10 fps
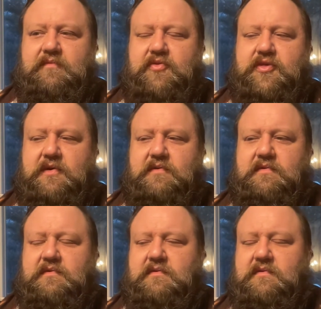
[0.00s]

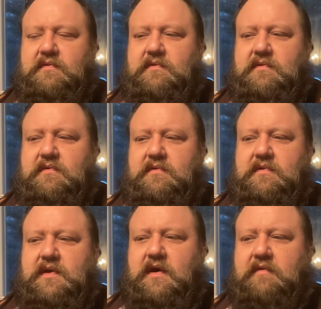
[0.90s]
So,
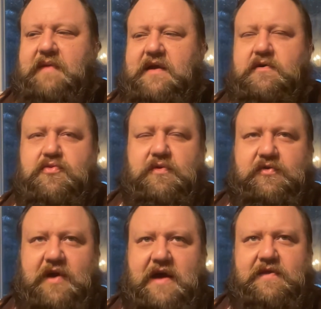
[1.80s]
mayors will
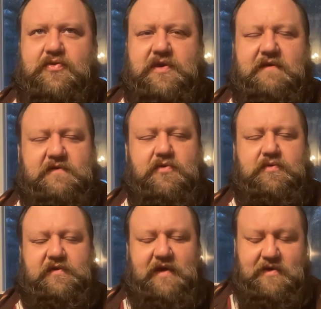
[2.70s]
try this, governors
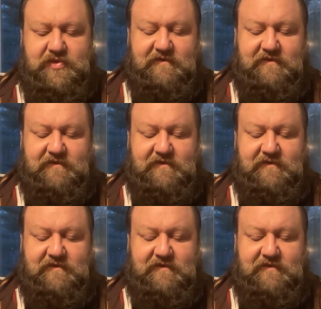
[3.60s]
will try this.